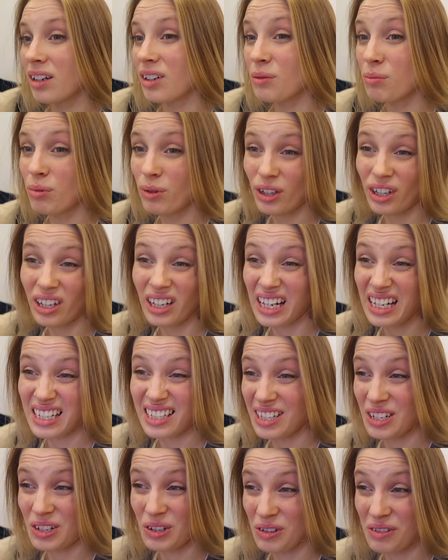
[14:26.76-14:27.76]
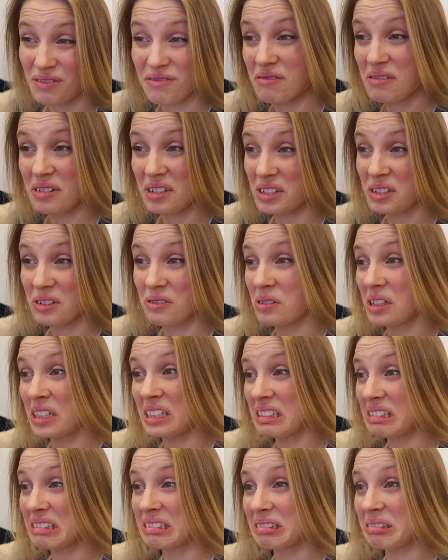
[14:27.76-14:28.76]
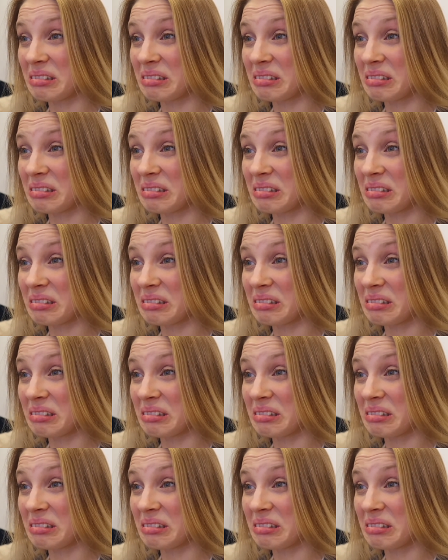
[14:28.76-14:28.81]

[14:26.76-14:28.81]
gonna bring you guys along for quick.